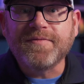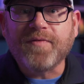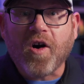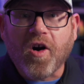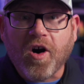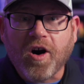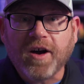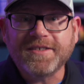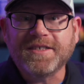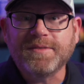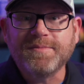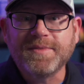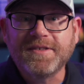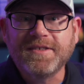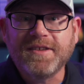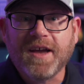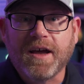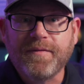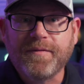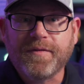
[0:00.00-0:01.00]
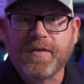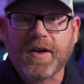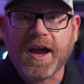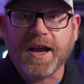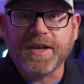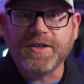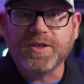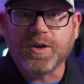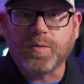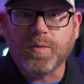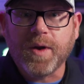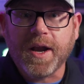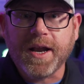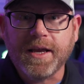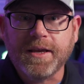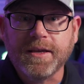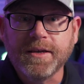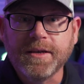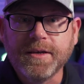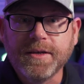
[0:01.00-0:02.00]
of awesome stuff for IGEL
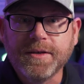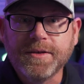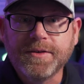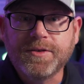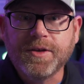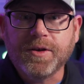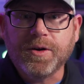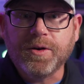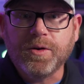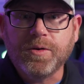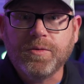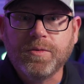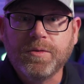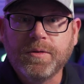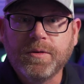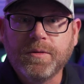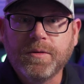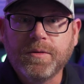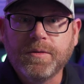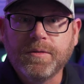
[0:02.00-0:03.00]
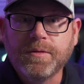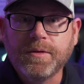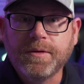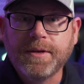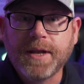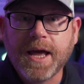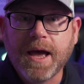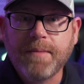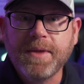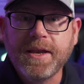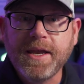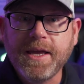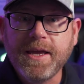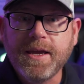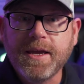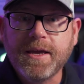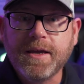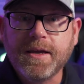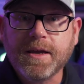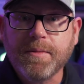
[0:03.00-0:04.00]
Ready. So not
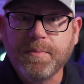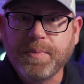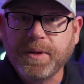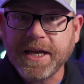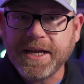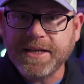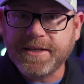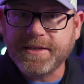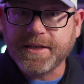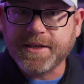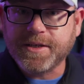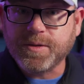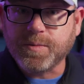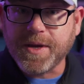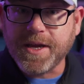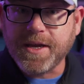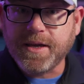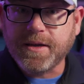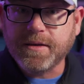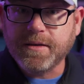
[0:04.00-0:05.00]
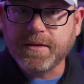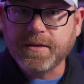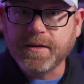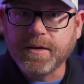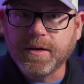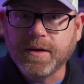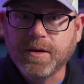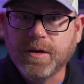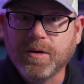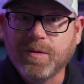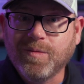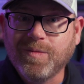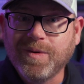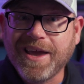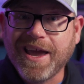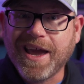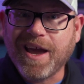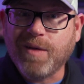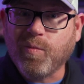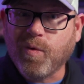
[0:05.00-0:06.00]
many complaints this week.
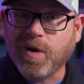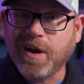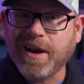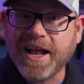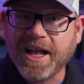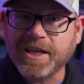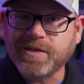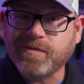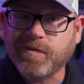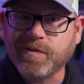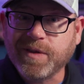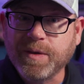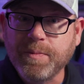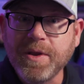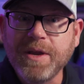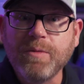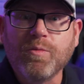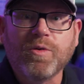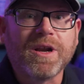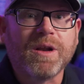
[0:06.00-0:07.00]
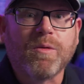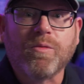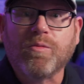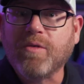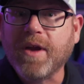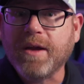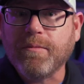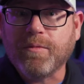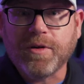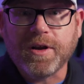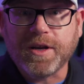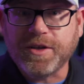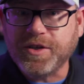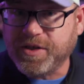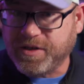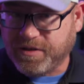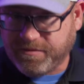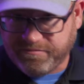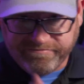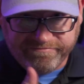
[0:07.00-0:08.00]
We had one announcement from the community. We're gonna
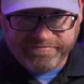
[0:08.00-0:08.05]
just